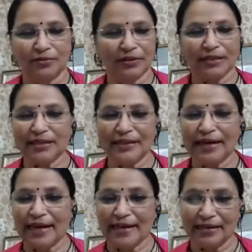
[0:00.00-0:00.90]
doesn't
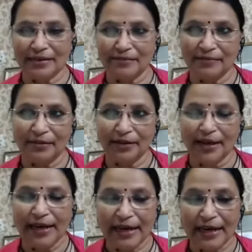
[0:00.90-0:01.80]
have
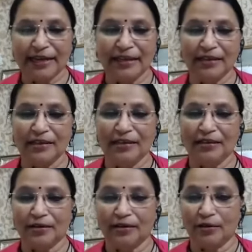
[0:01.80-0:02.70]
any
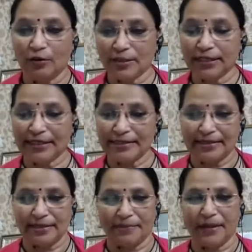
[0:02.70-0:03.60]
logical
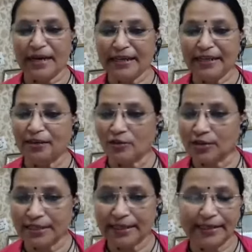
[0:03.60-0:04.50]
step, any
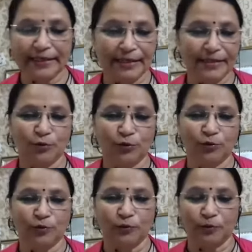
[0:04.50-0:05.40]
logicality
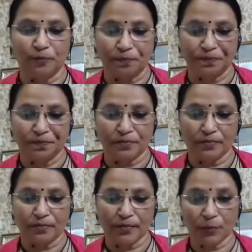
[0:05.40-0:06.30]
to
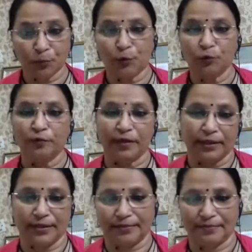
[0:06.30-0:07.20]
prove it.